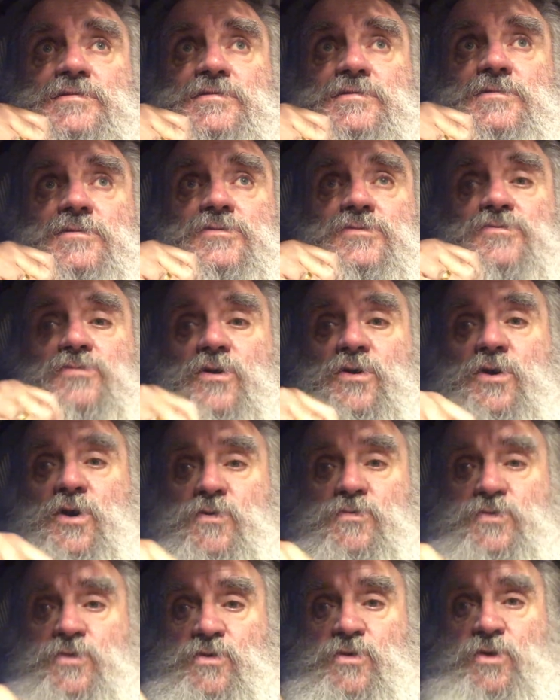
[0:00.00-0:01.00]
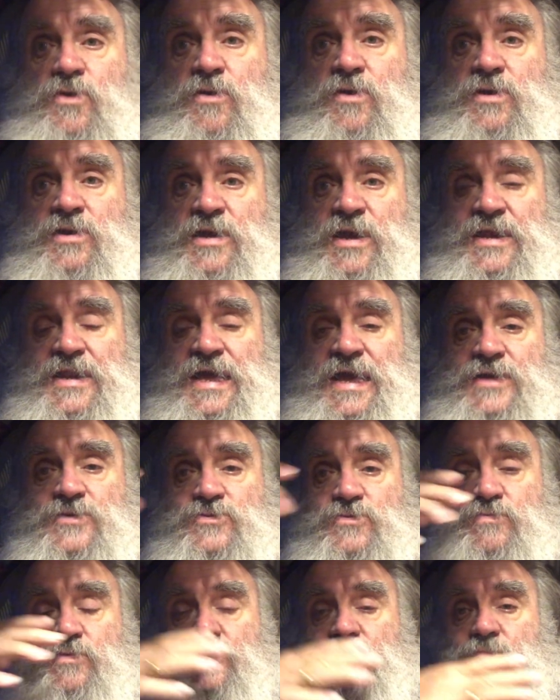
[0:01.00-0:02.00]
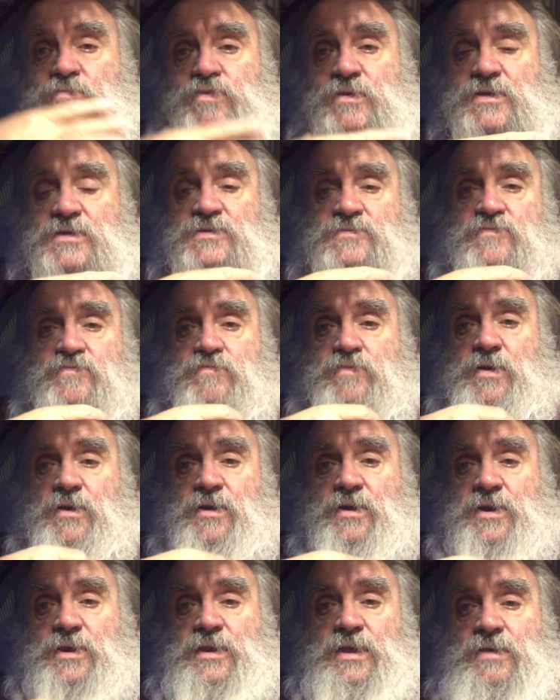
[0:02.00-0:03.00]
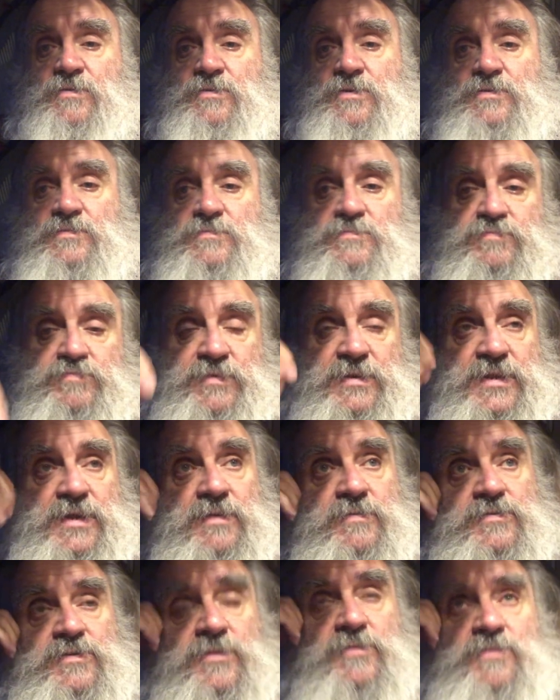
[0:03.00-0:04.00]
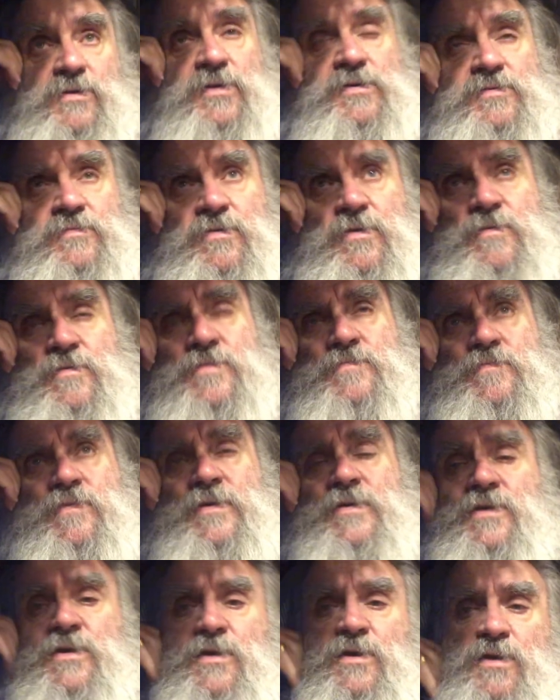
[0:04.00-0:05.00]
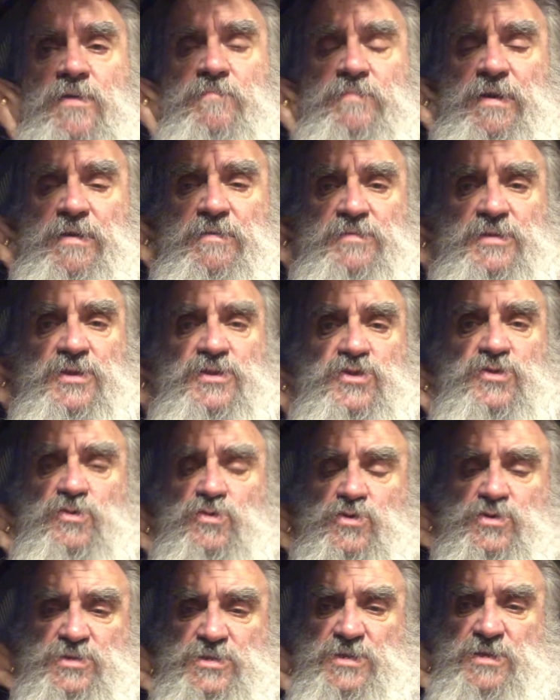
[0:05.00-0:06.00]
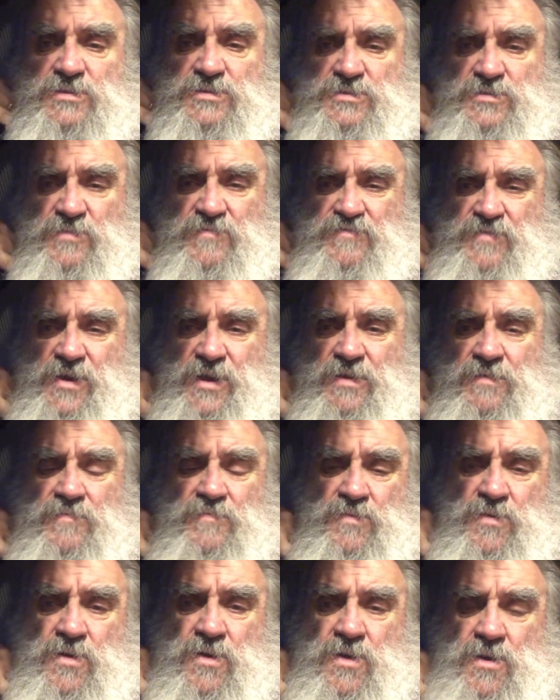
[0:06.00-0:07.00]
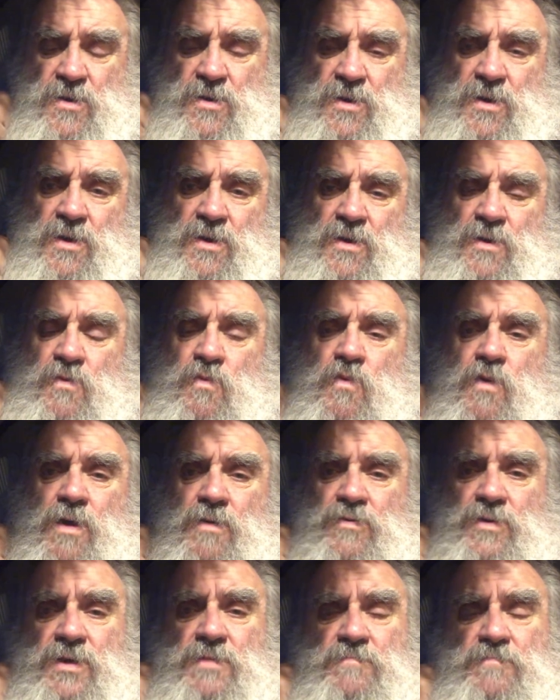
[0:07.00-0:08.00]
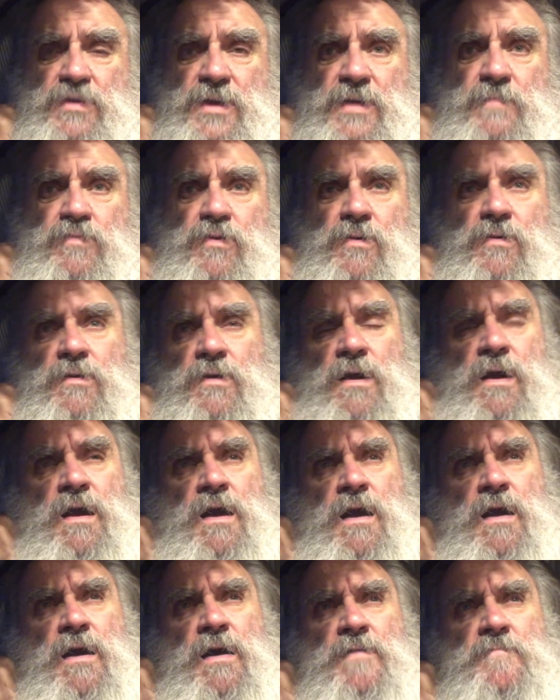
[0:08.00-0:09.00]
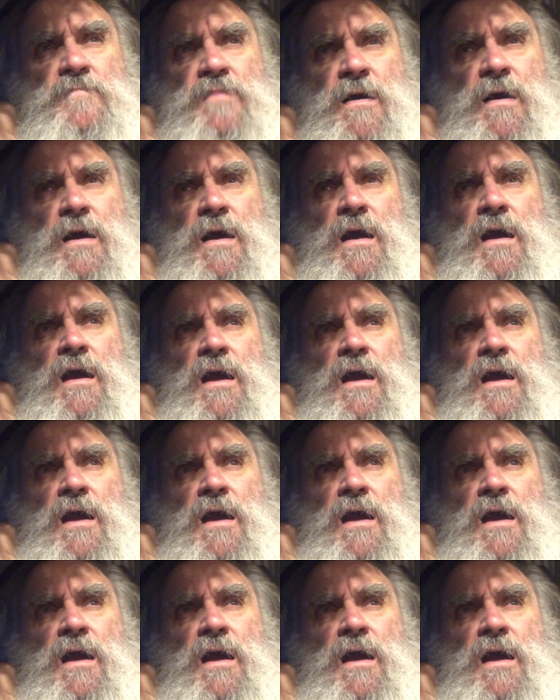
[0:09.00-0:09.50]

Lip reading: I don't know, I hope you lot aren't getting hassled by the police parking out and being out of the ground, but I mean, apparently in Dorset they're still fucking worrying people, but